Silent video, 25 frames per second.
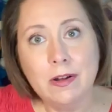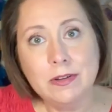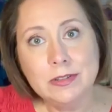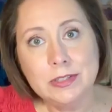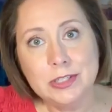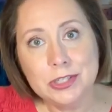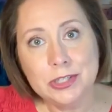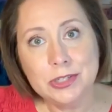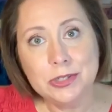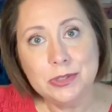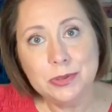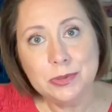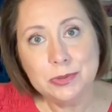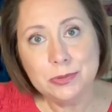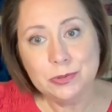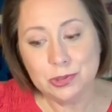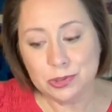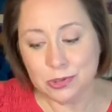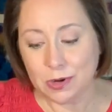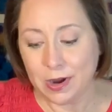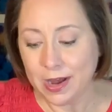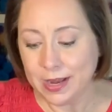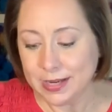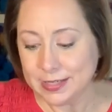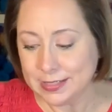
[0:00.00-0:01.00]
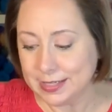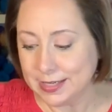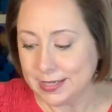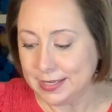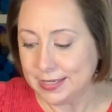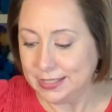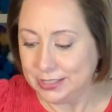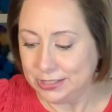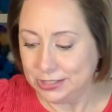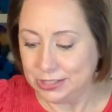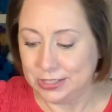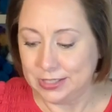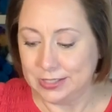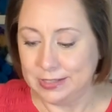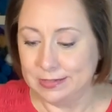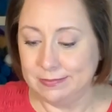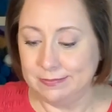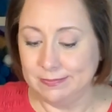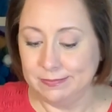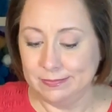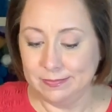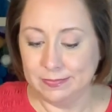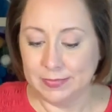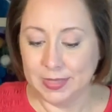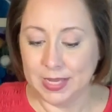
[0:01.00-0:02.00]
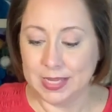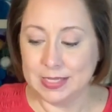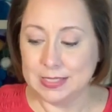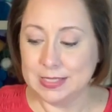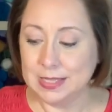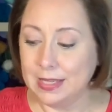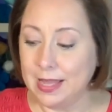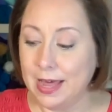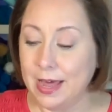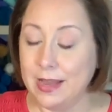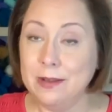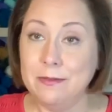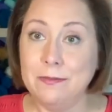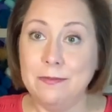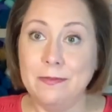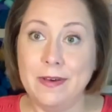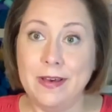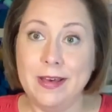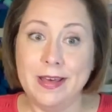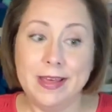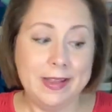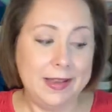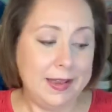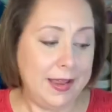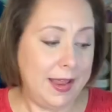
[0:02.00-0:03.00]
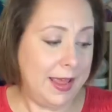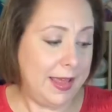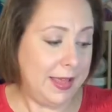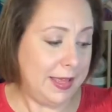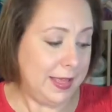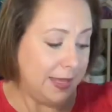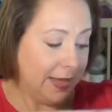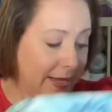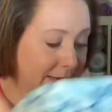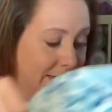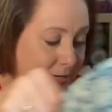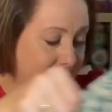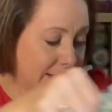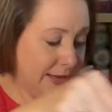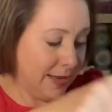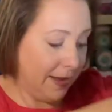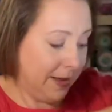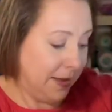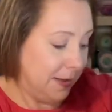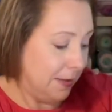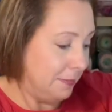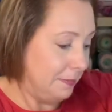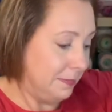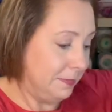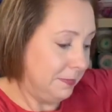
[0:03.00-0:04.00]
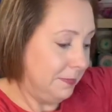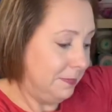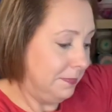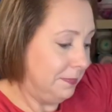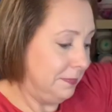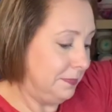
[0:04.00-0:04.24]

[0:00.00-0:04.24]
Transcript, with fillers: to try Tunisian. It's a lot of fun and um,